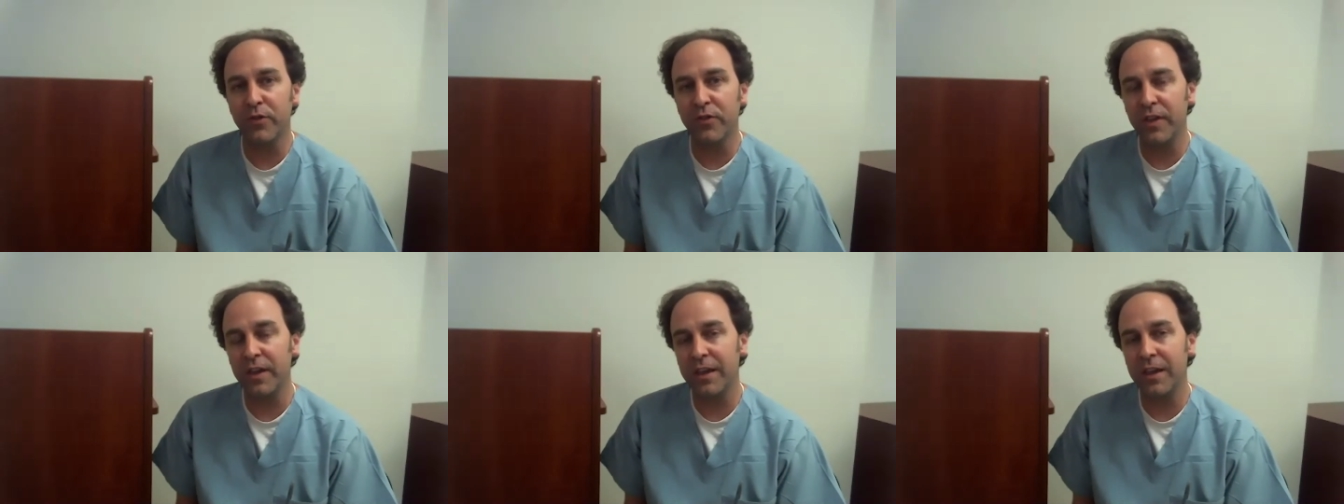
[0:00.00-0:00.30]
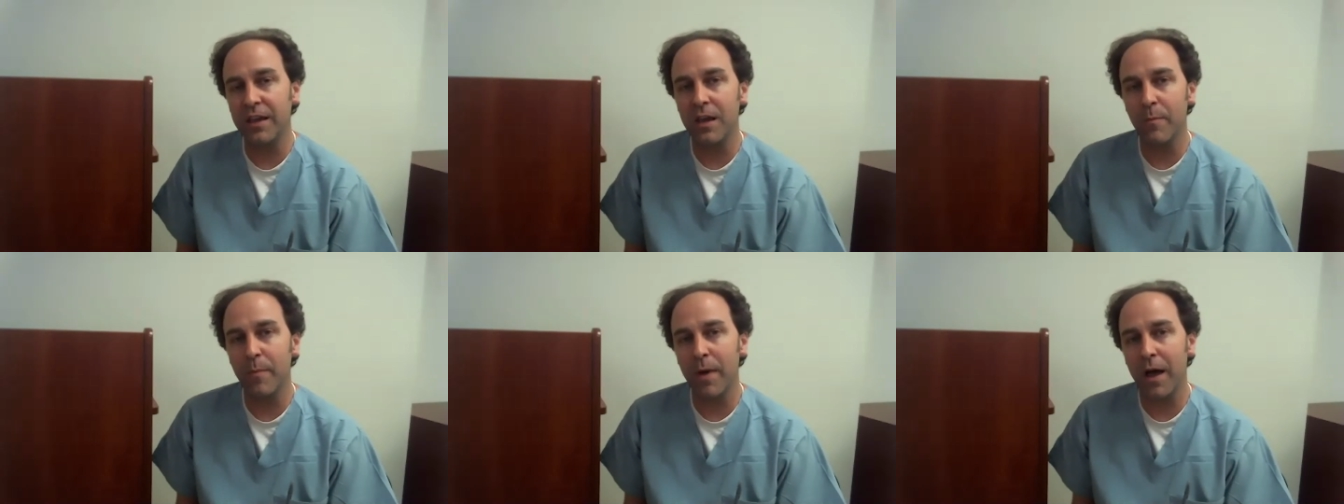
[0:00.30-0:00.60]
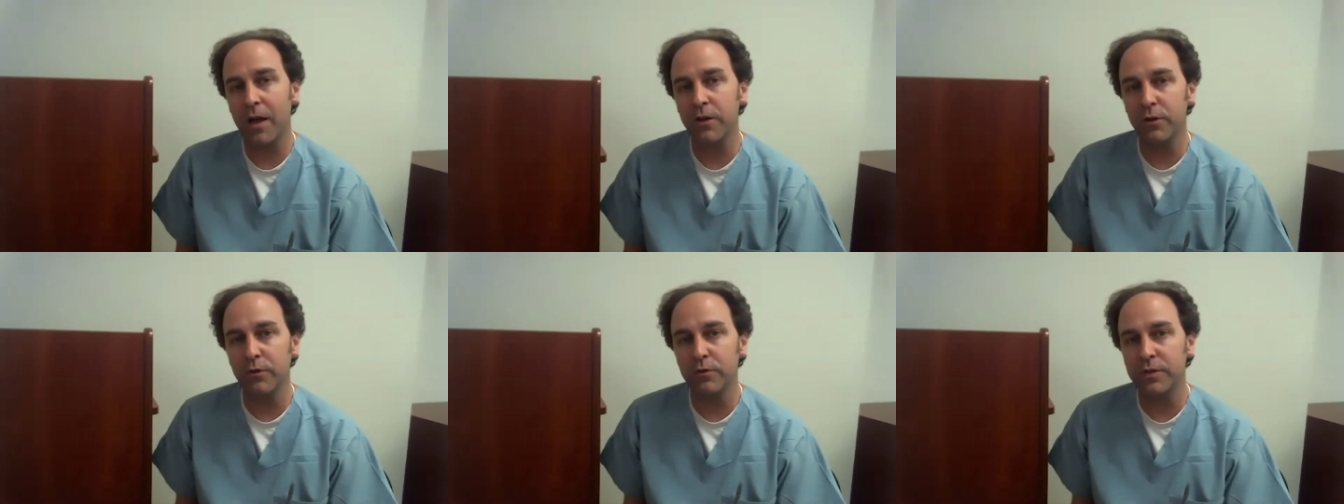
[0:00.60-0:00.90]
thinking
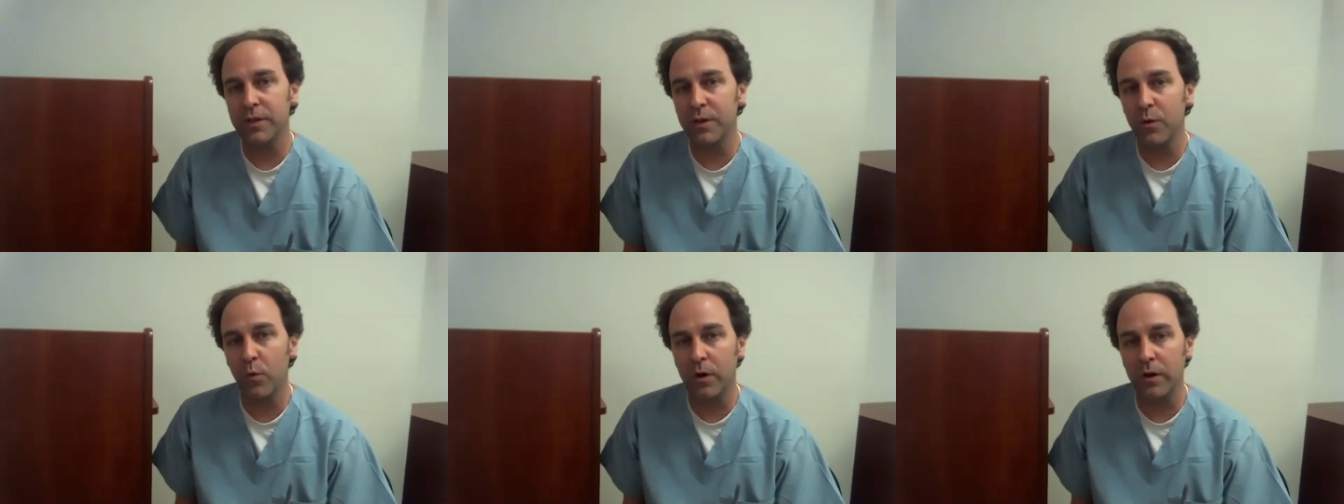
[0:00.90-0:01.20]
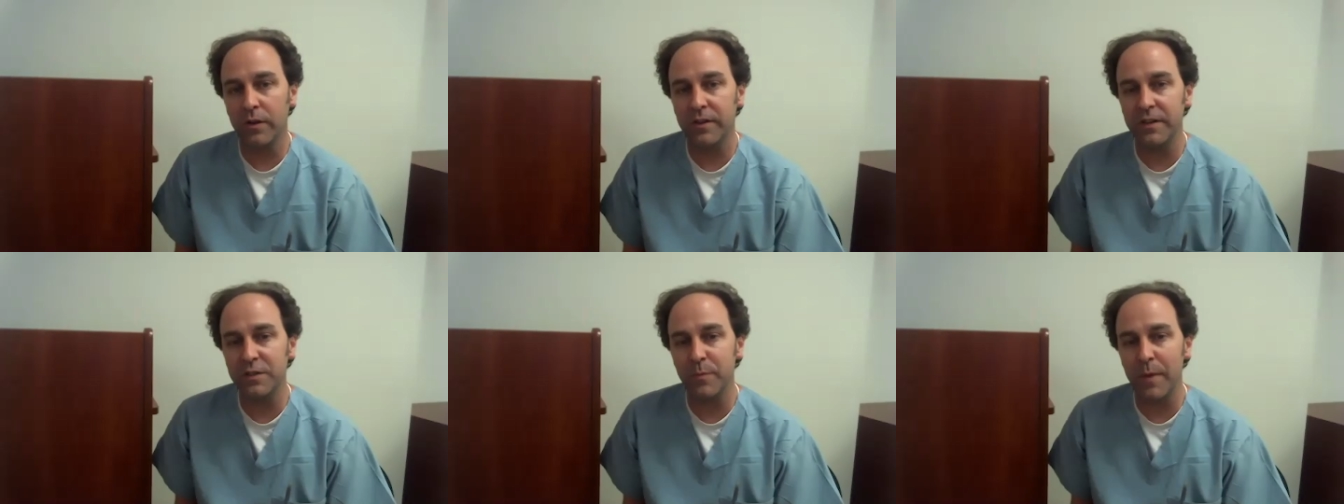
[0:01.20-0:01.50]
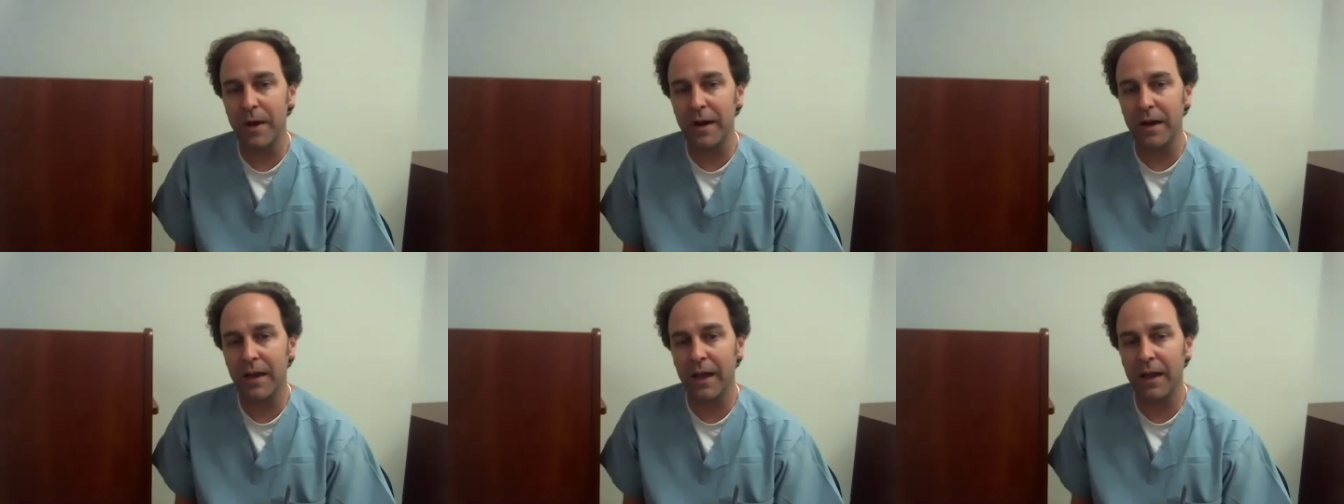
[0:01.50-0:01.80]
about using one of these
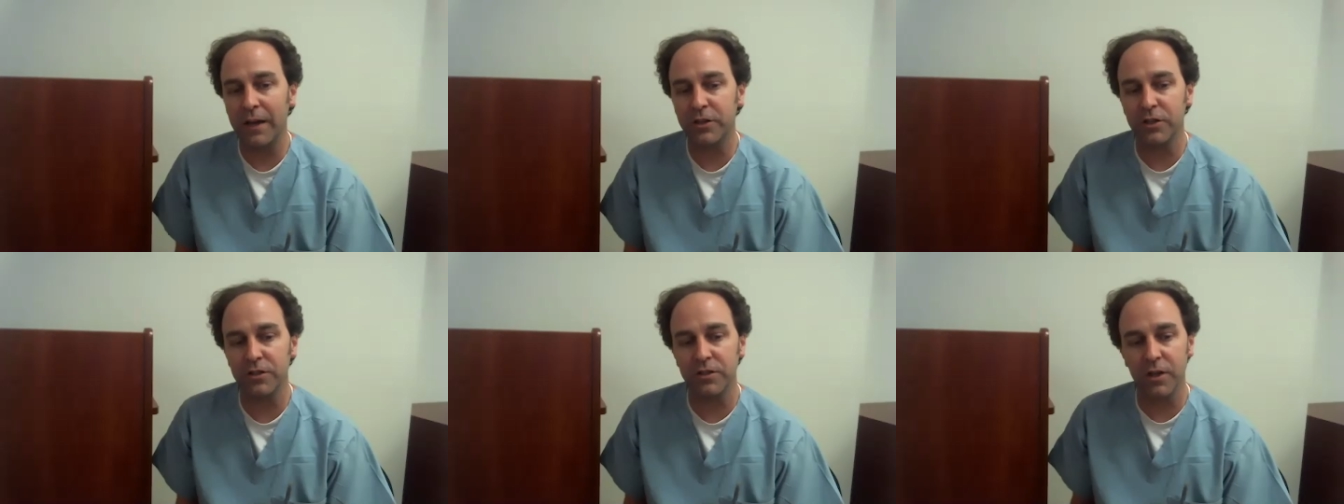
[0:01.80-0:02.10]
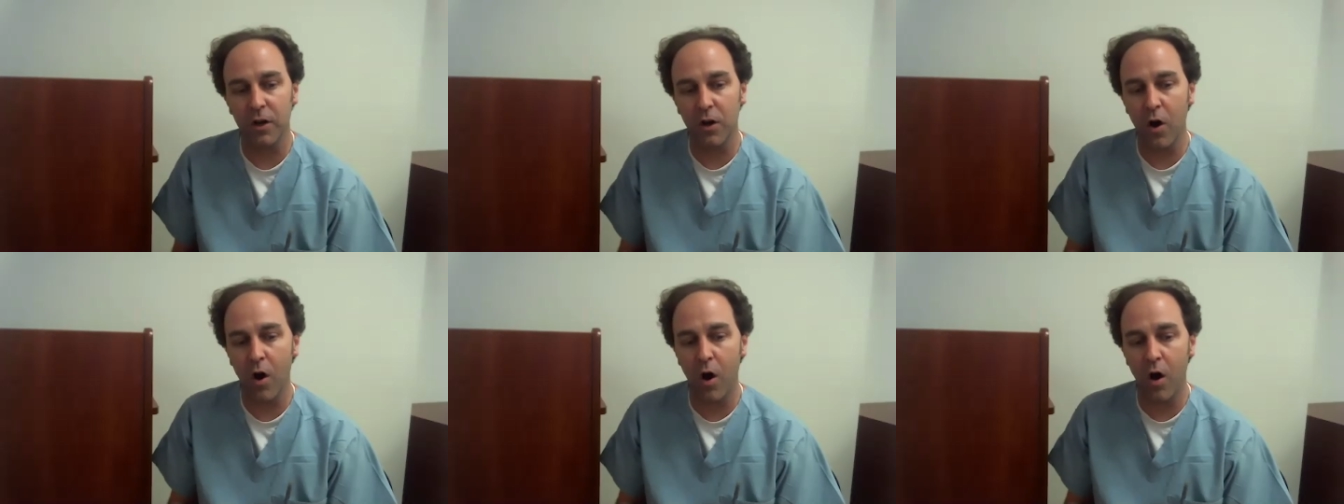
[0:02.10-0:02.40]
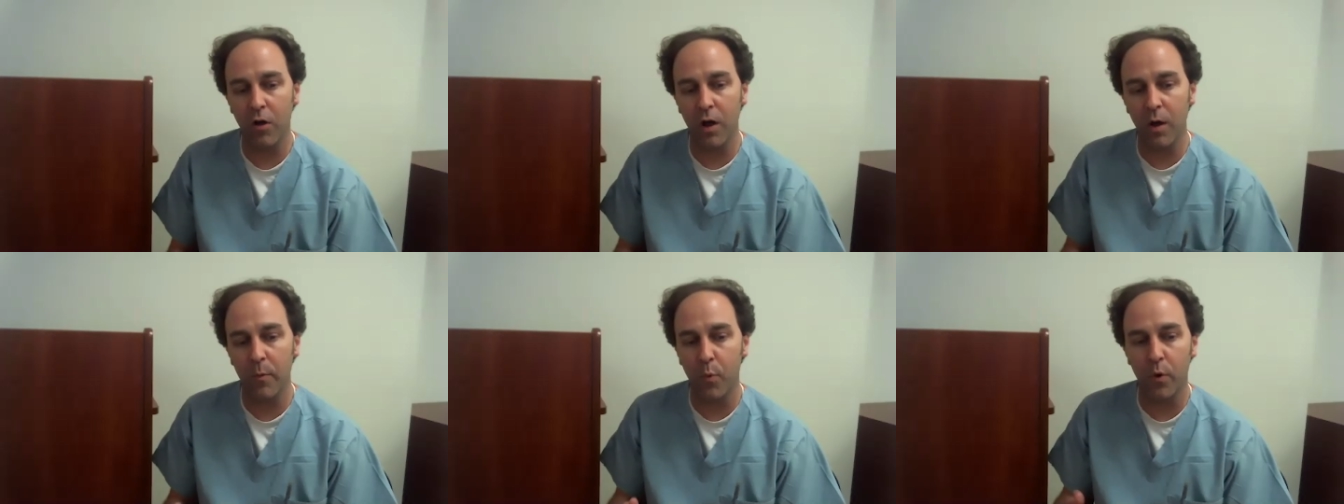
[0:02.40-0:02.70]
medications and
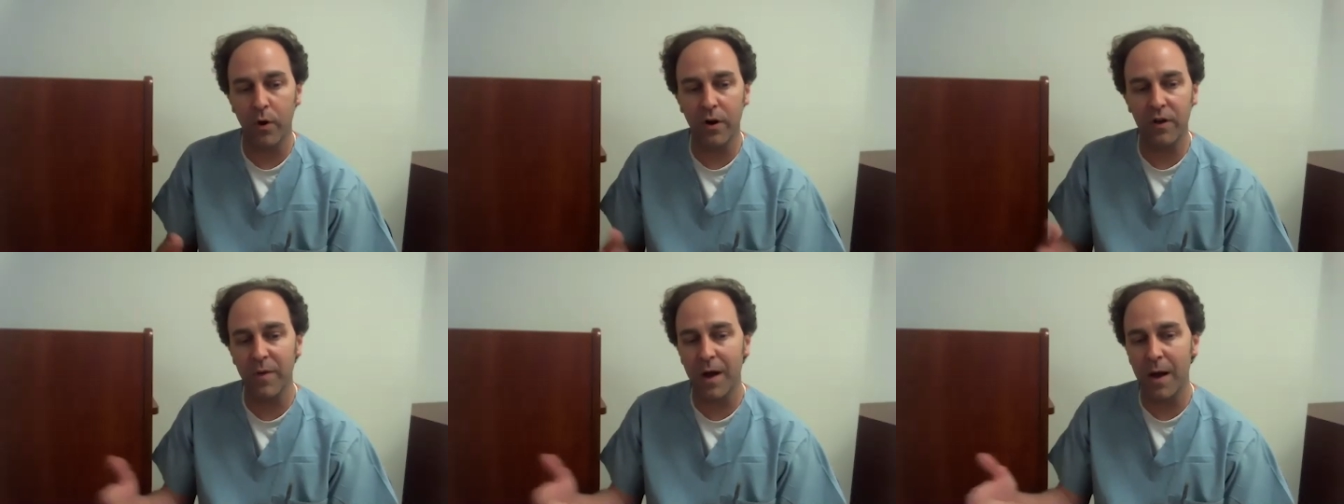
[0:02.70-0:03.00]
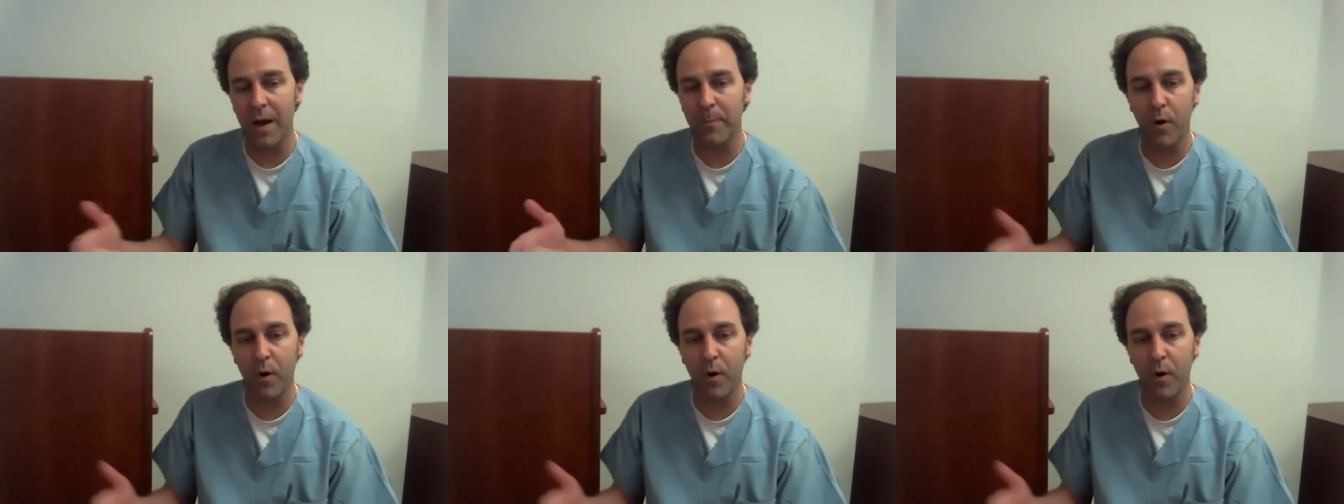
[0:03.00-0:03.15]
call up one of my